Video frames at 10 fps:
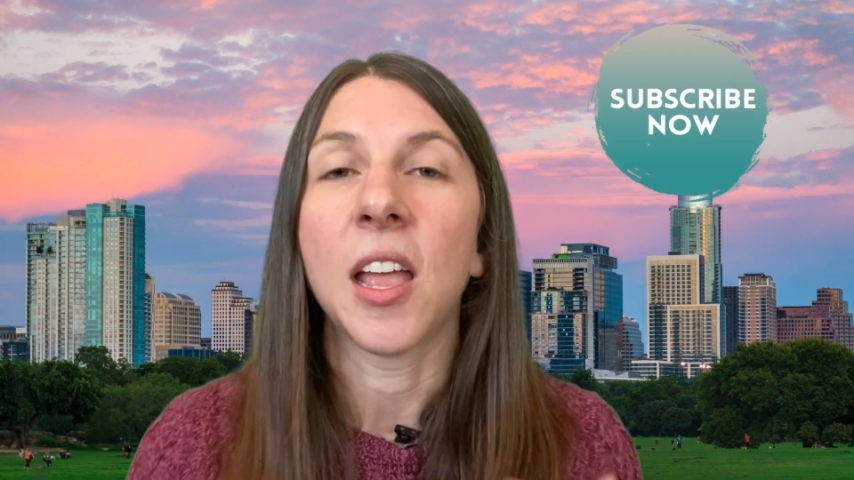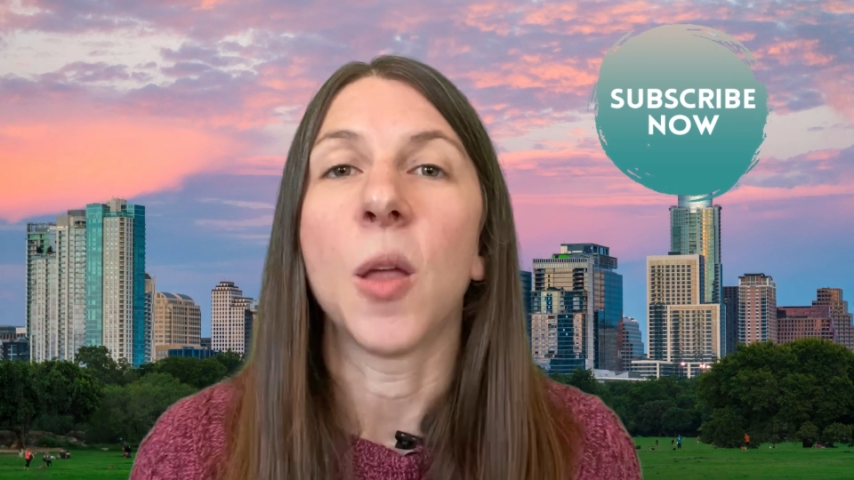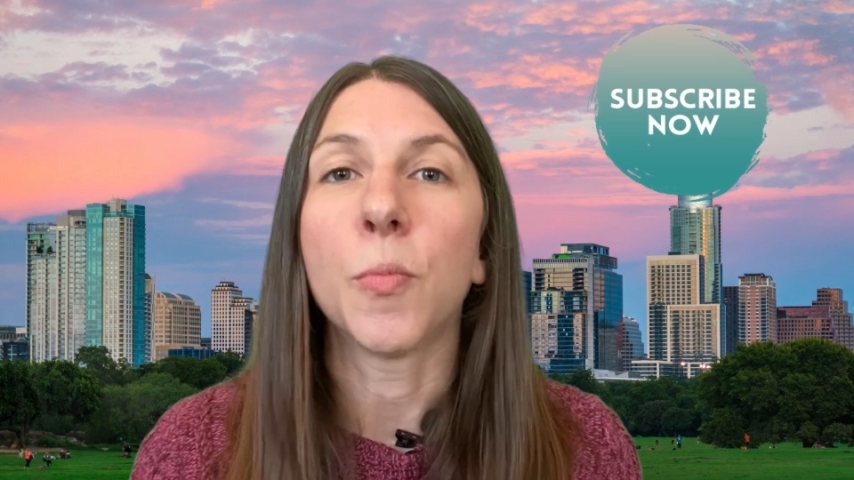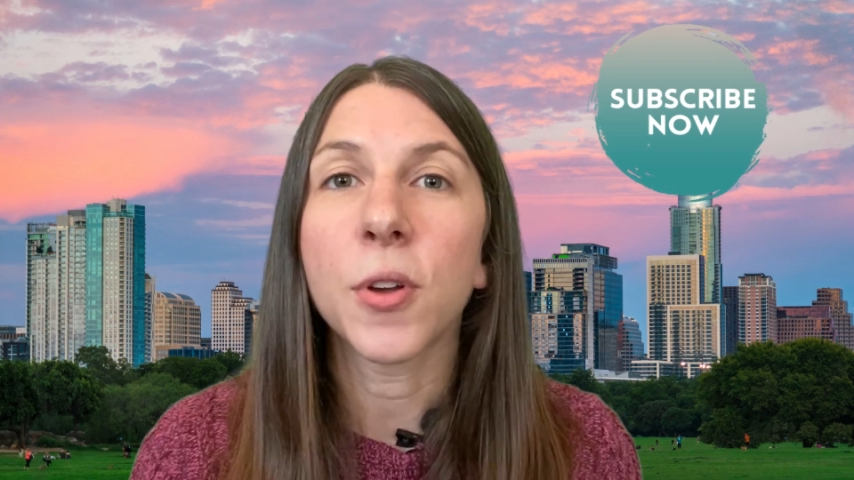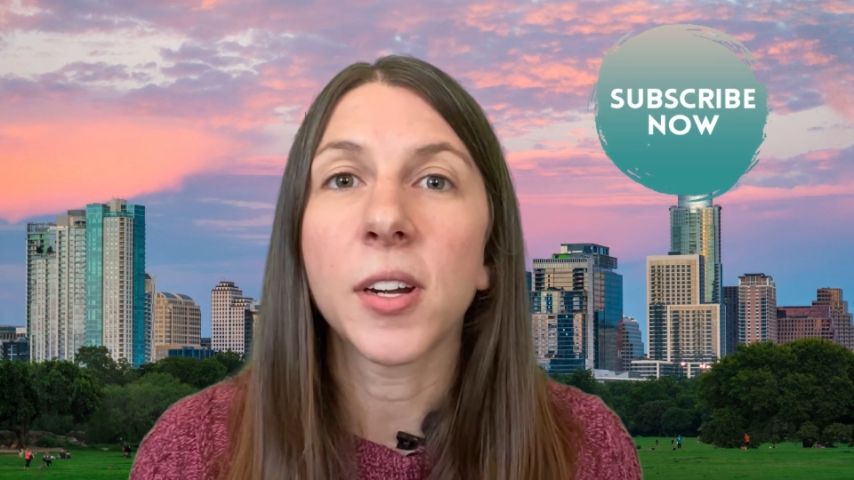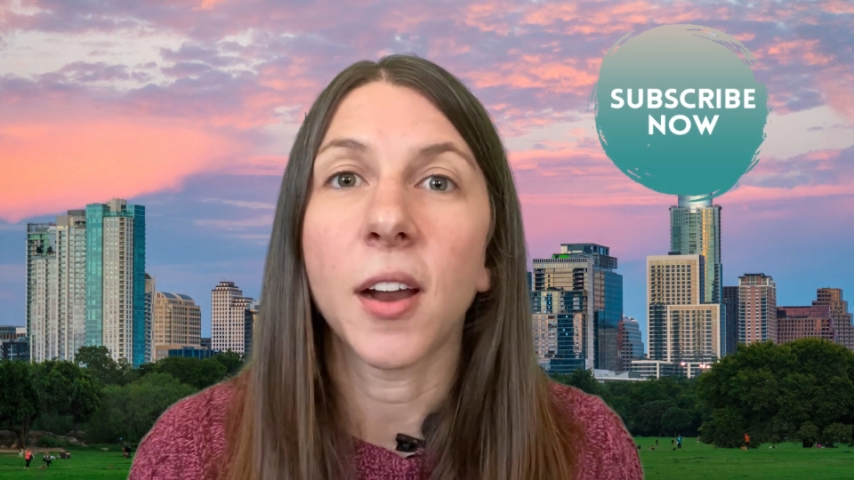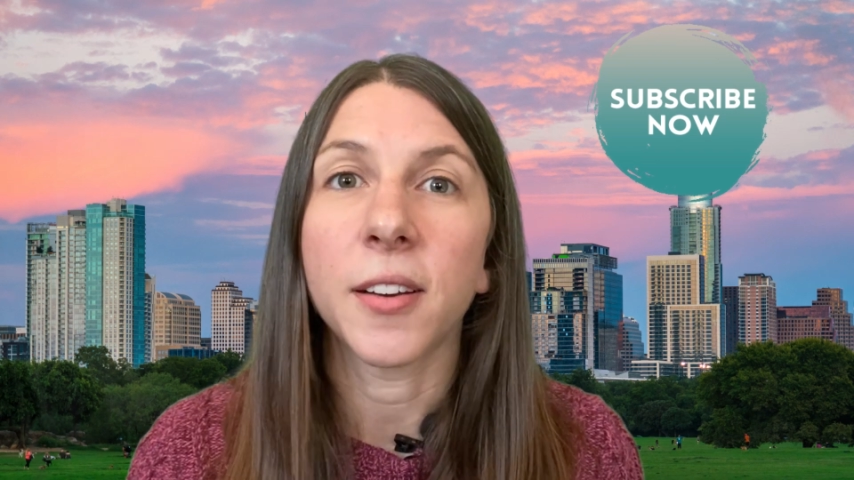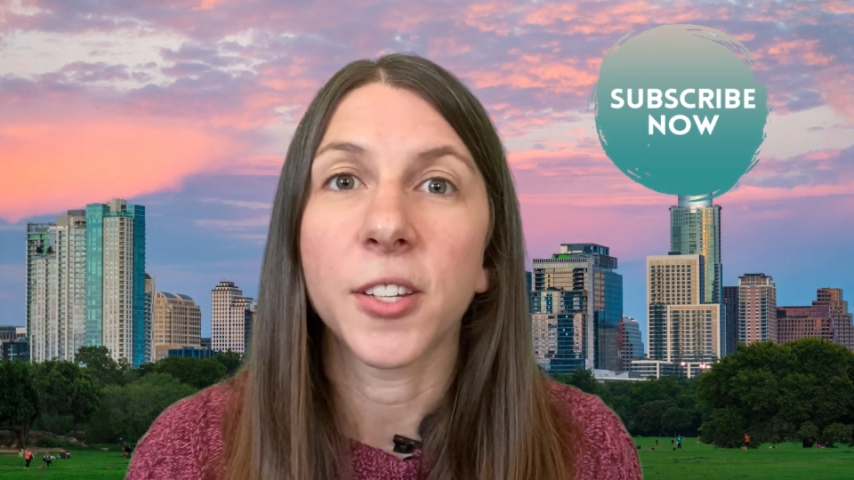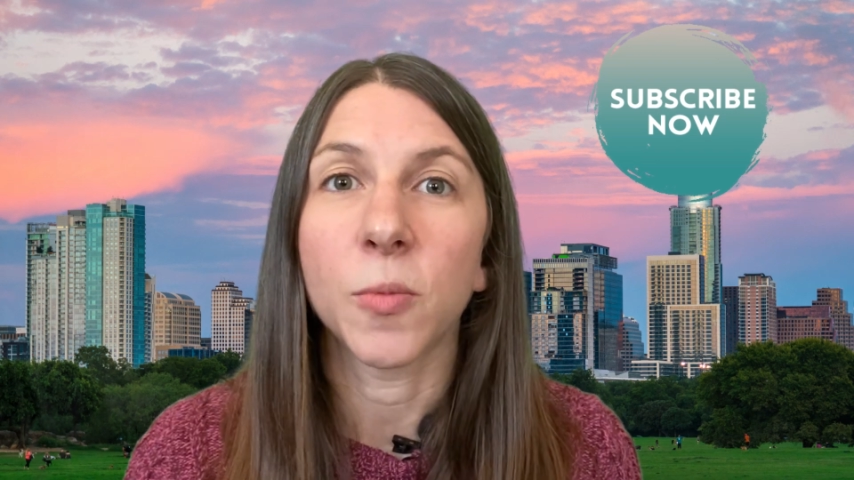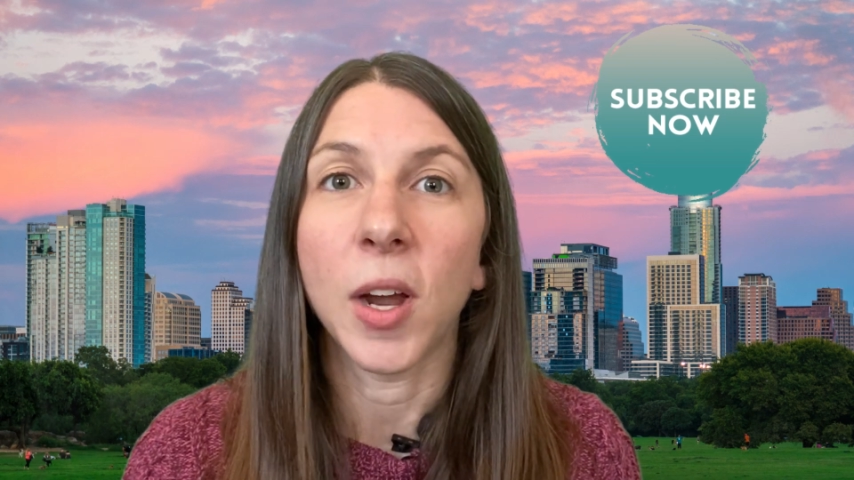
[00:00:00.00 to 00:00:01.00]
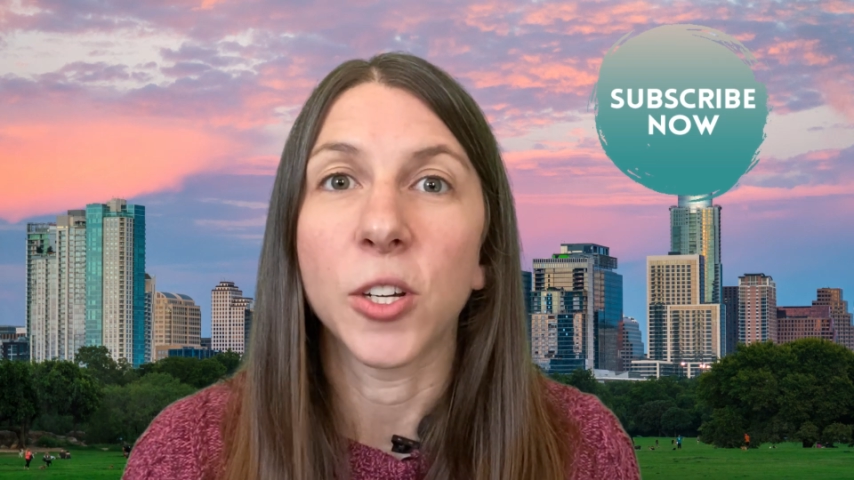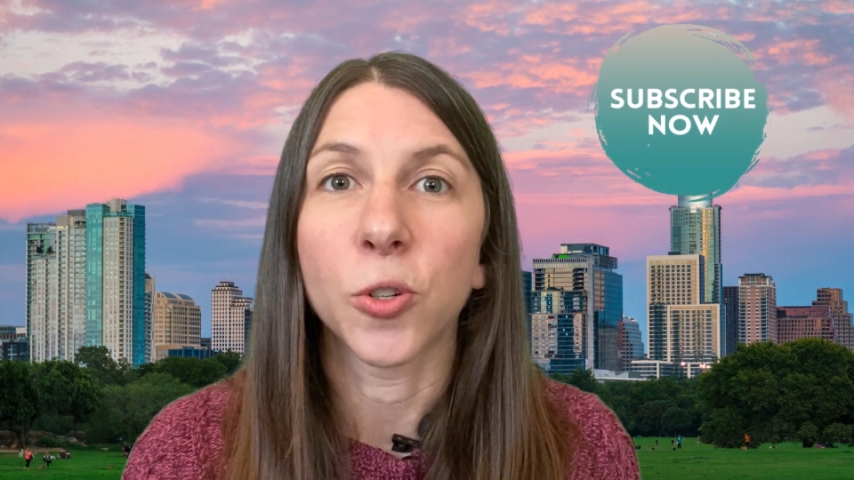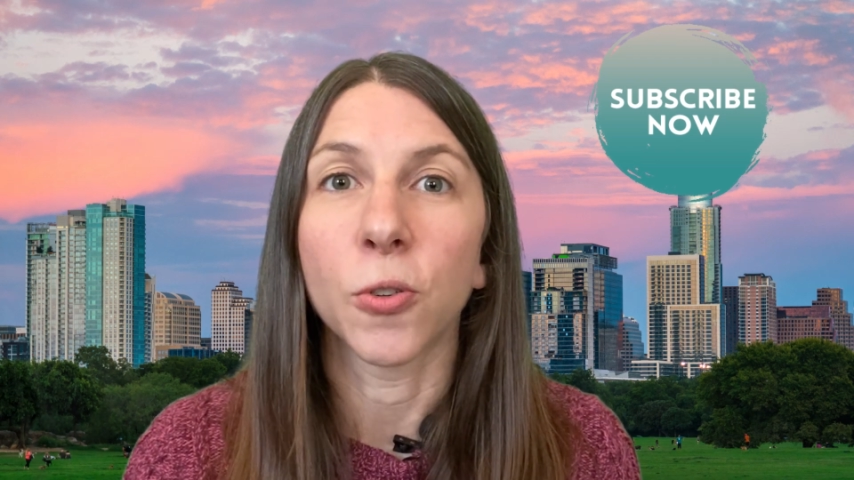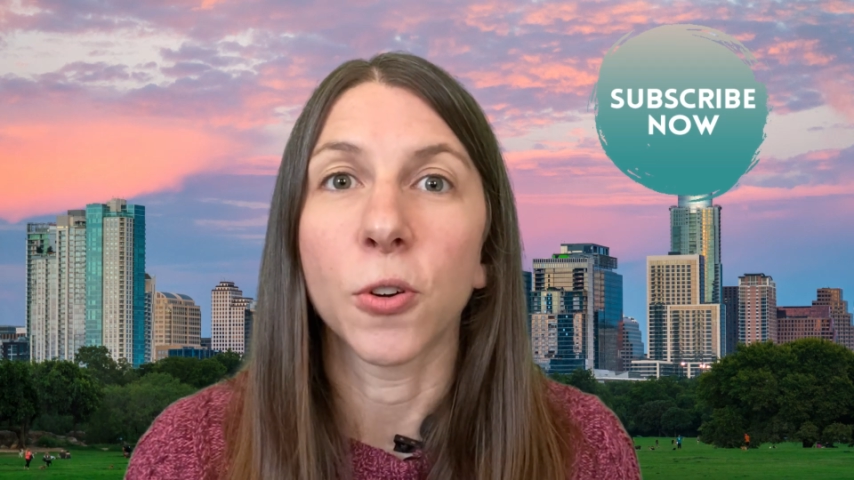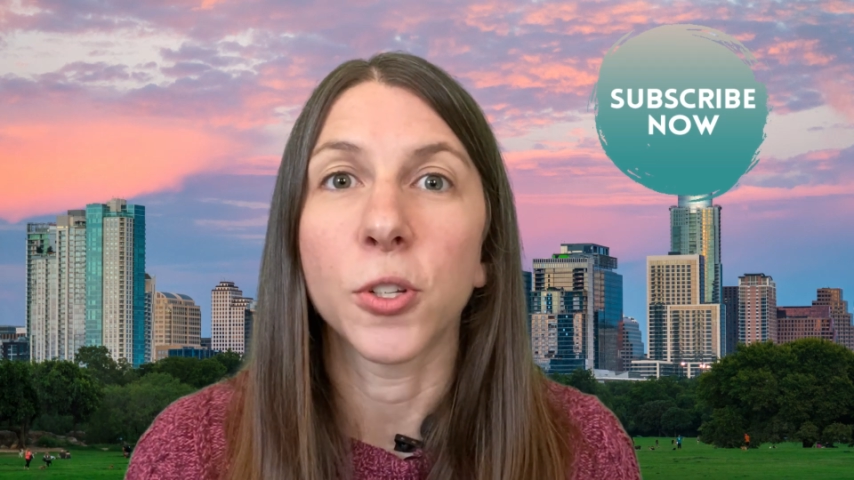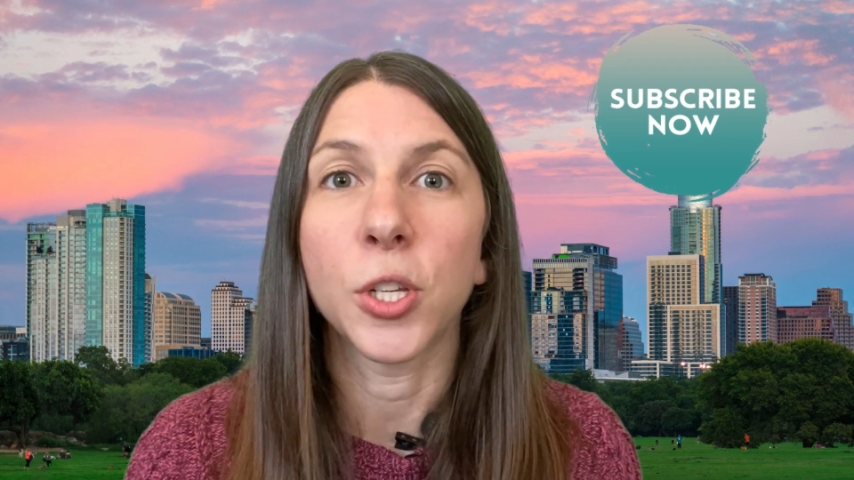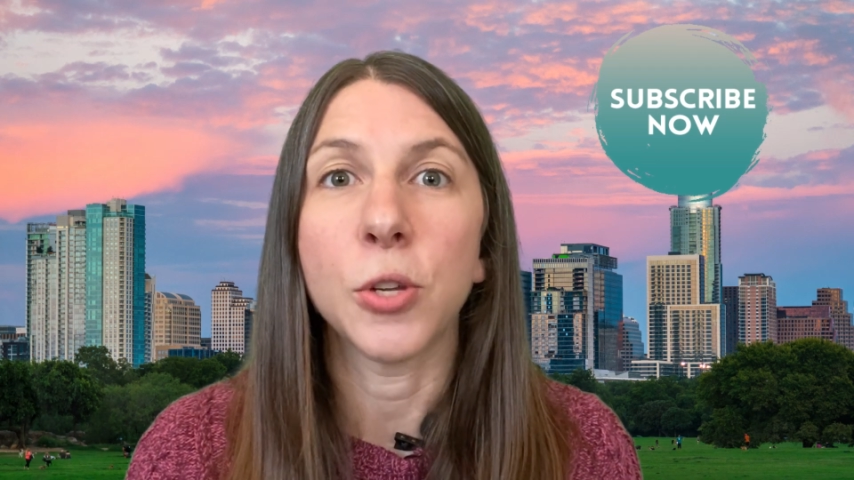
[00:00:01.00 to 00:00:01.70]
and put it onto my shoulders so